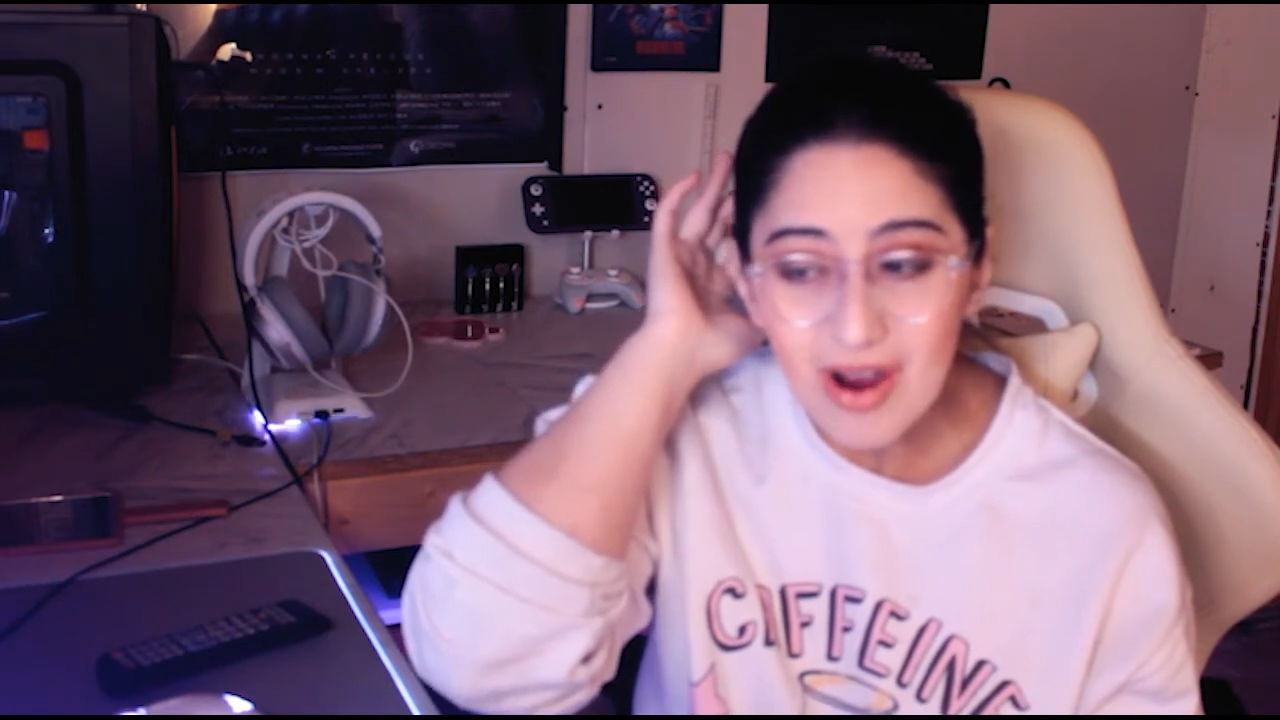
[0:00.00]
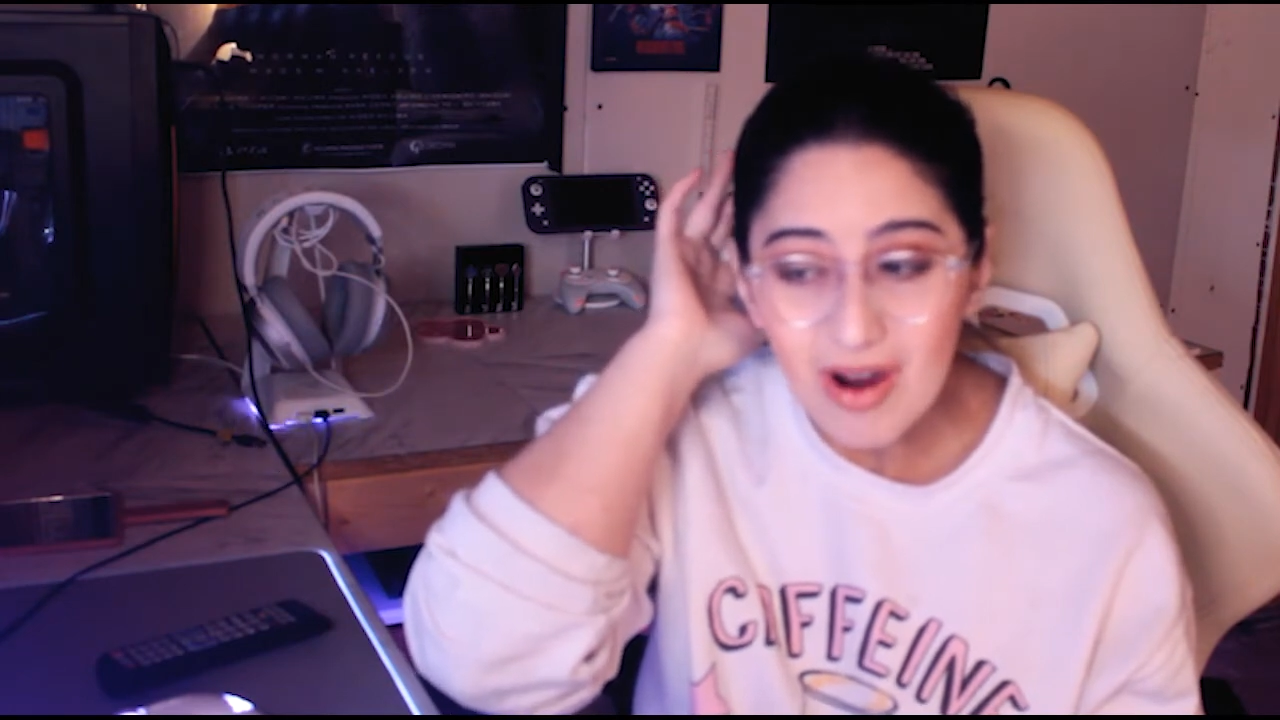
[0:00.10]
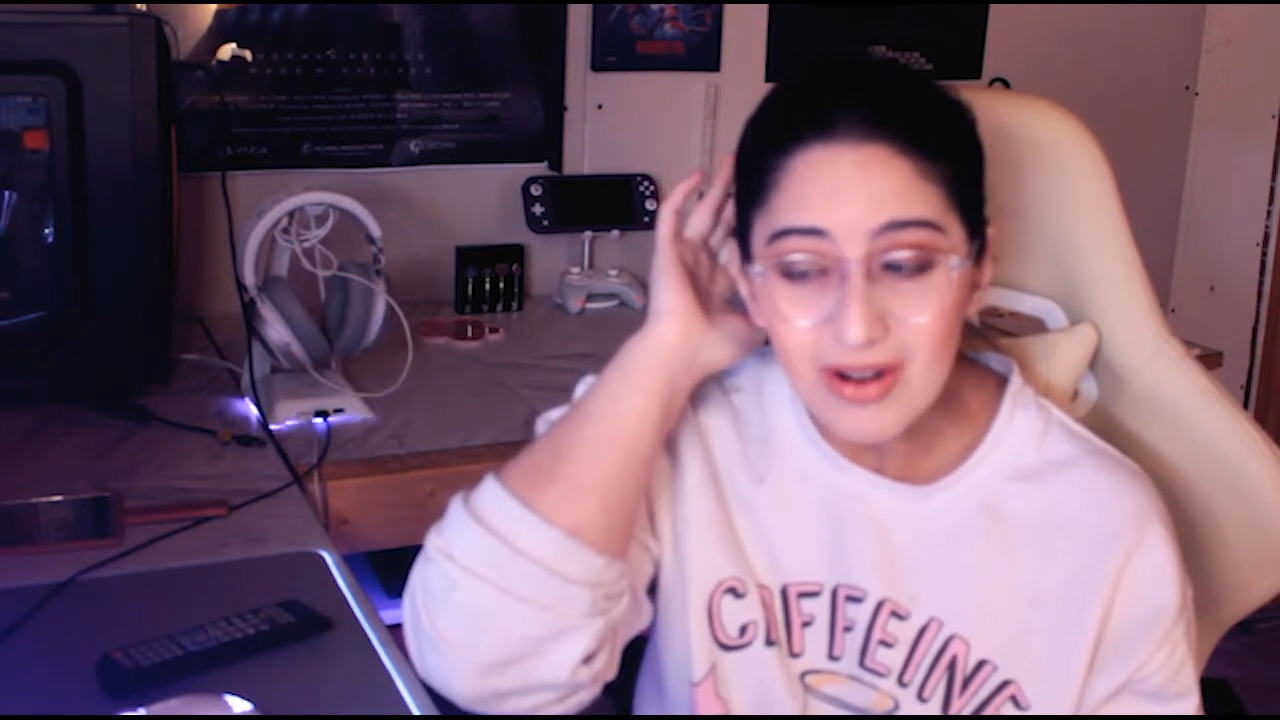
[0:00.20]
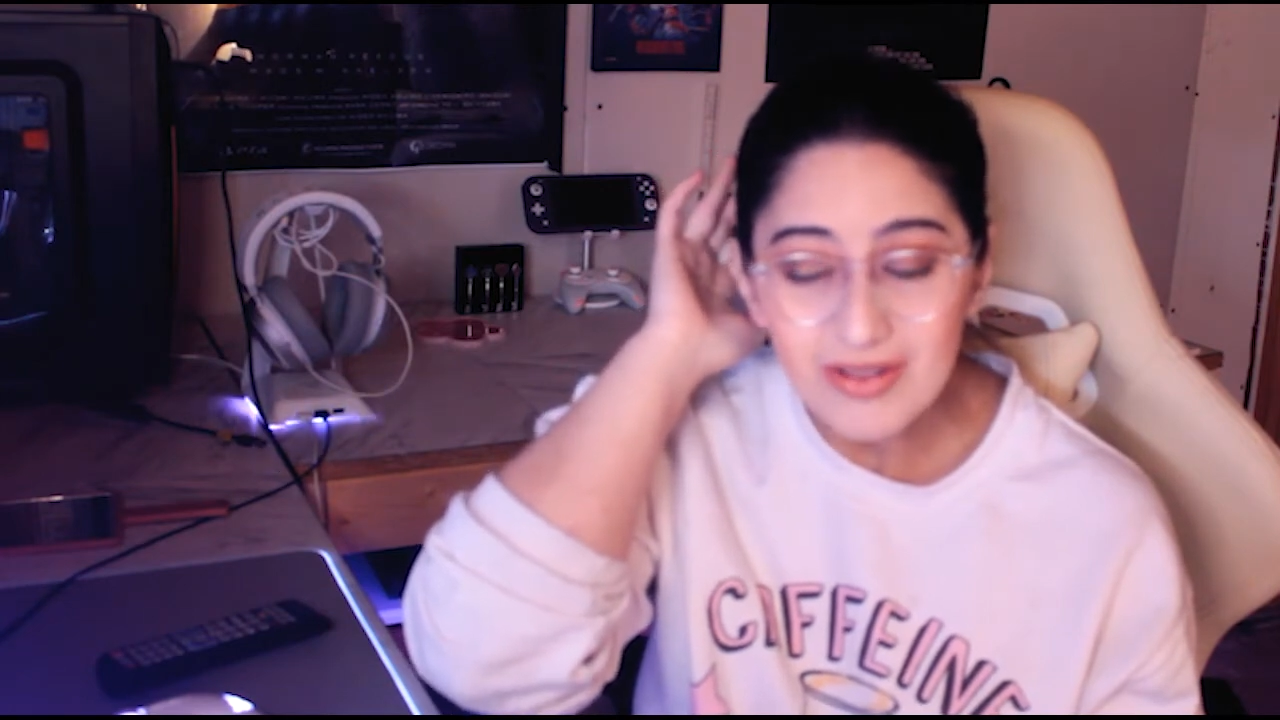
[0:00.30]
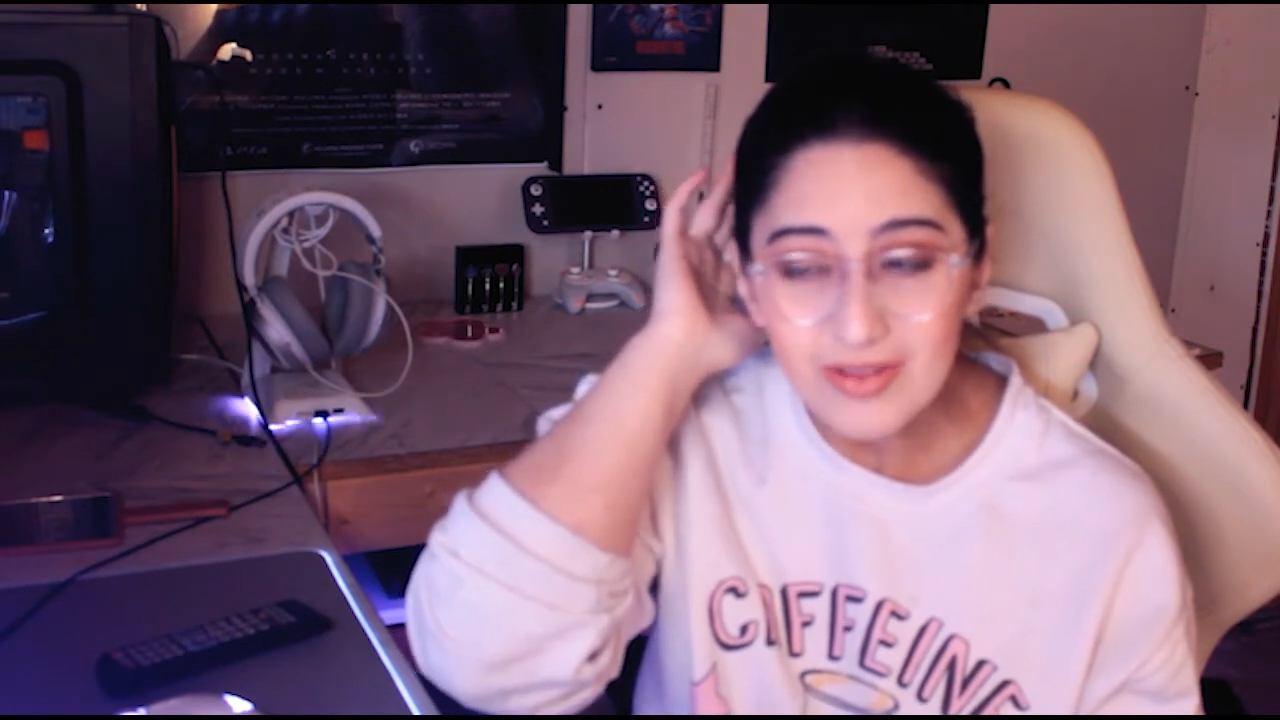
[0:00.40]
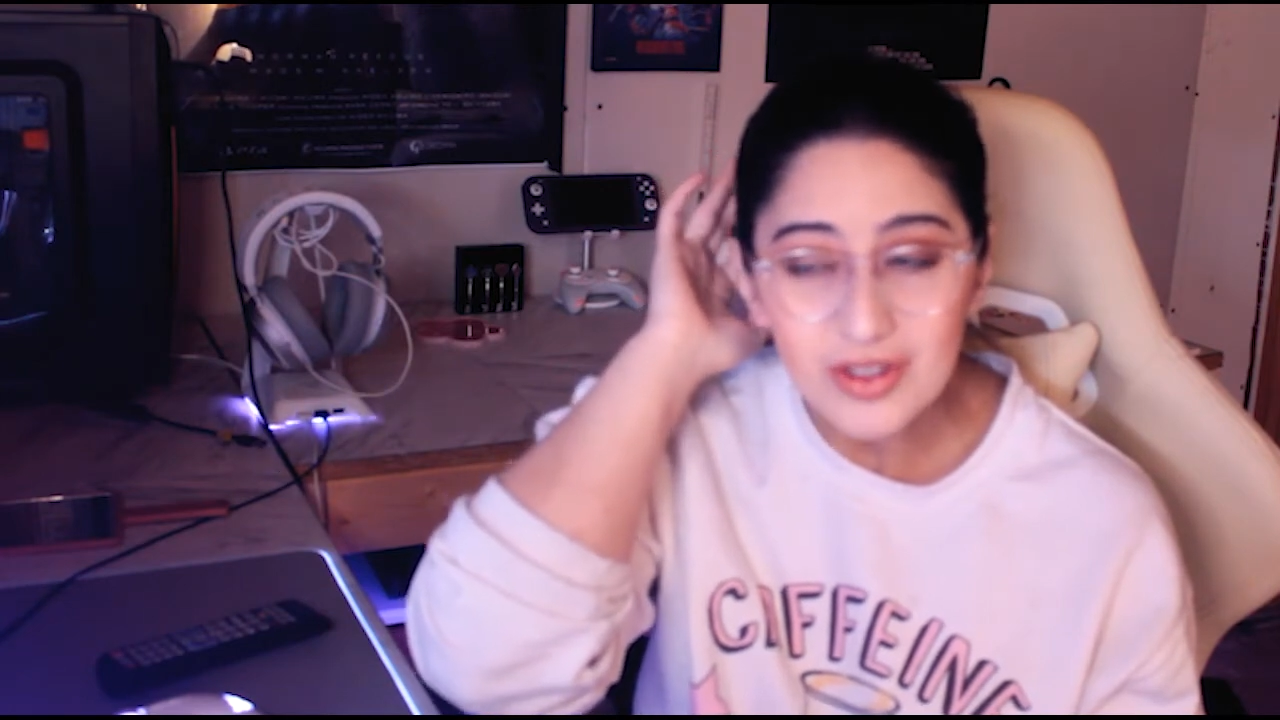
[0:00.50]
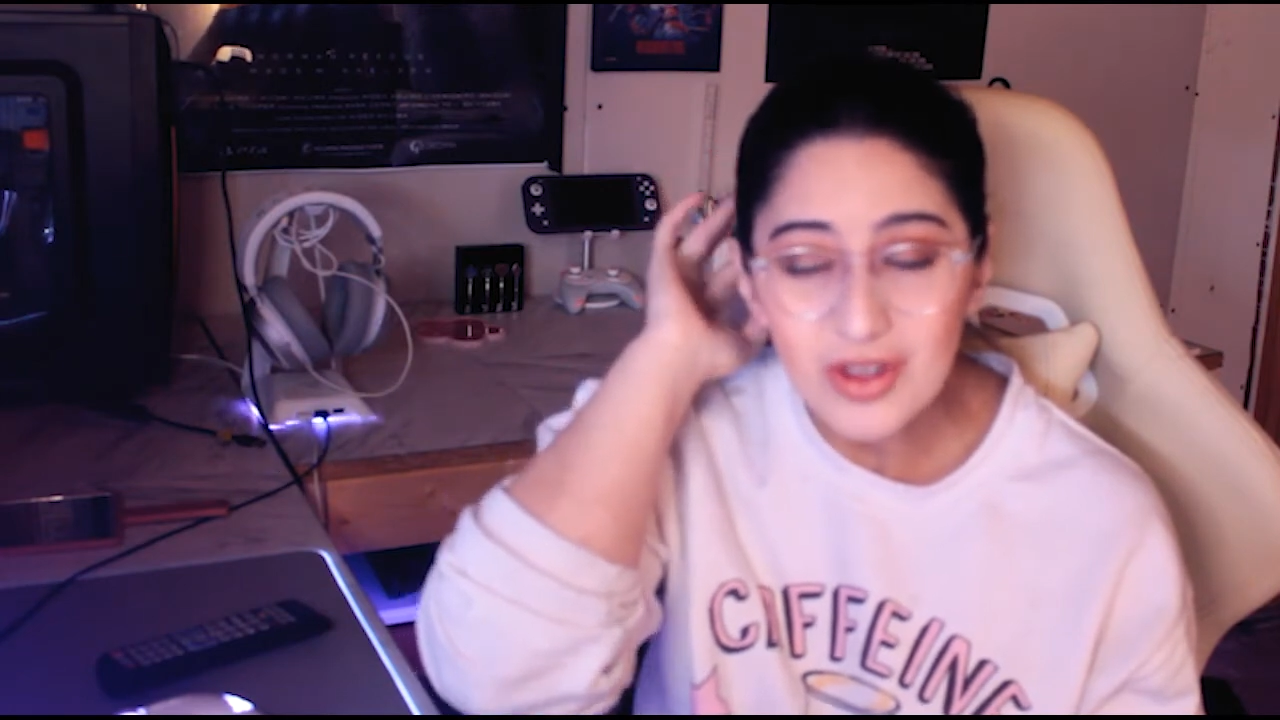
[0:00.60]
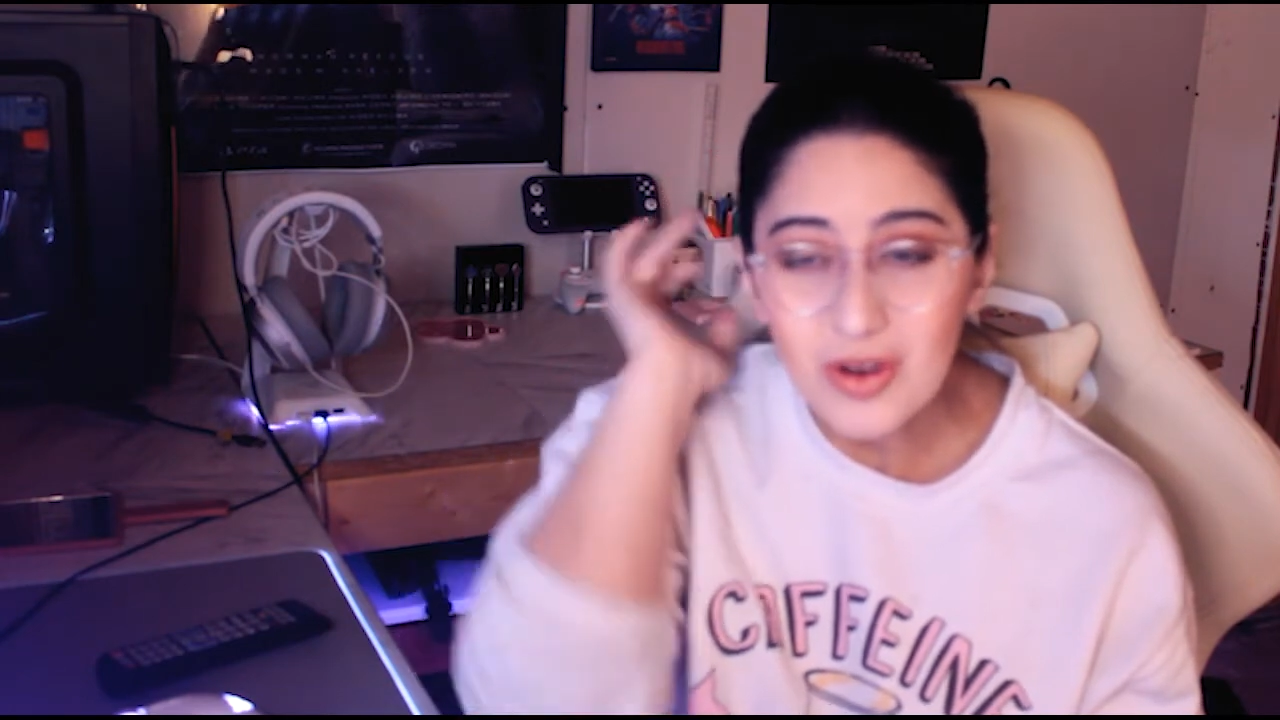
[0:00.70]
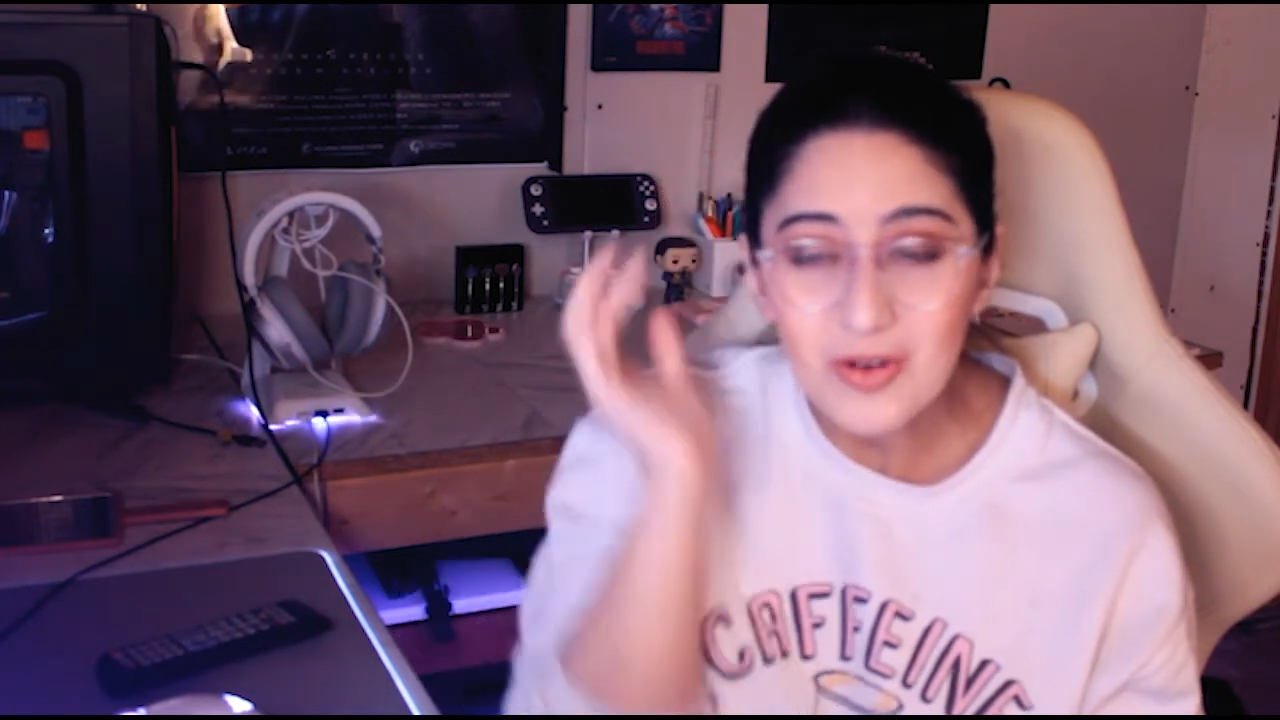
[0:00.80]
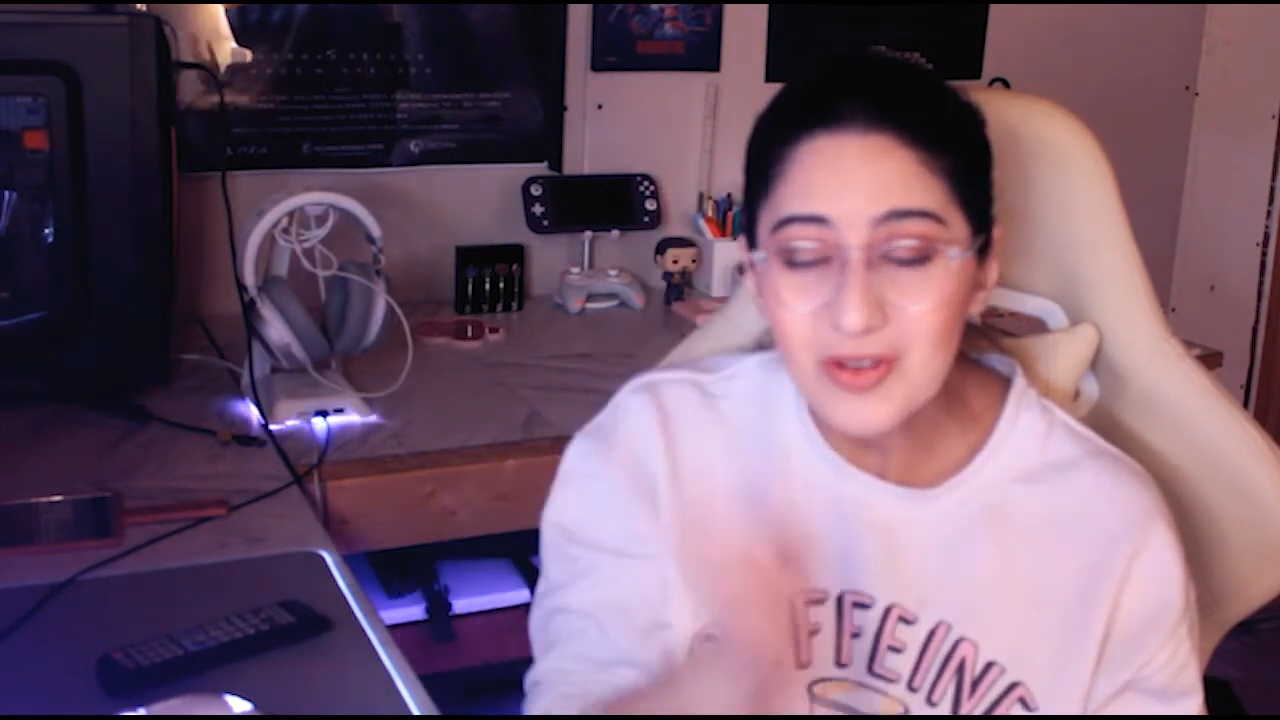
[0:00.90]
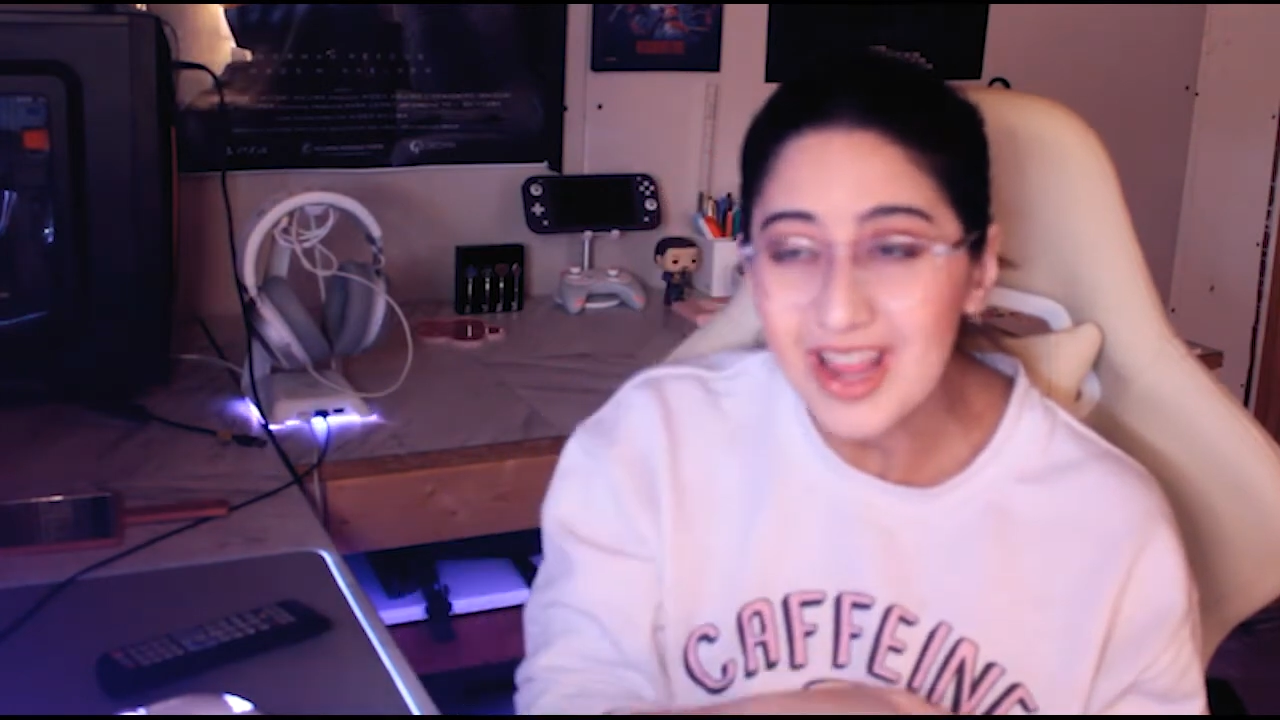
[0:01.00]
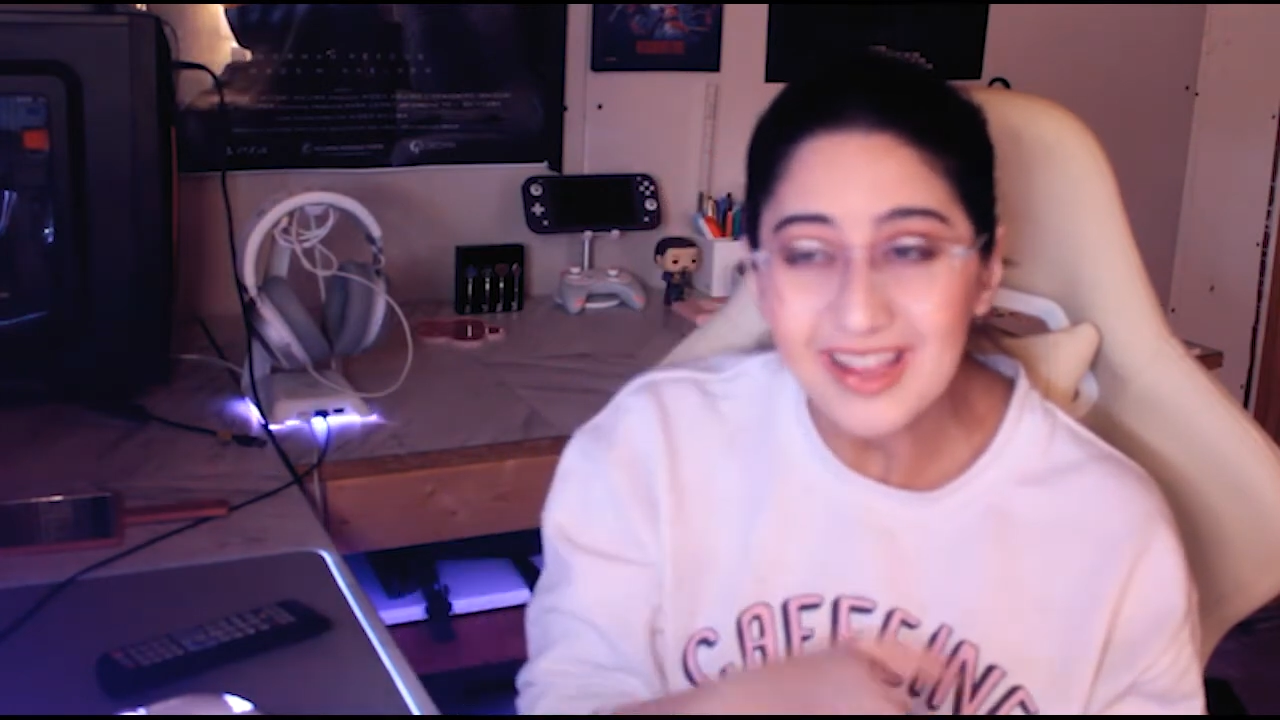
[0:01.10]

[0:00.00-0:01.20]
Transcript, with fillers: heart of stone,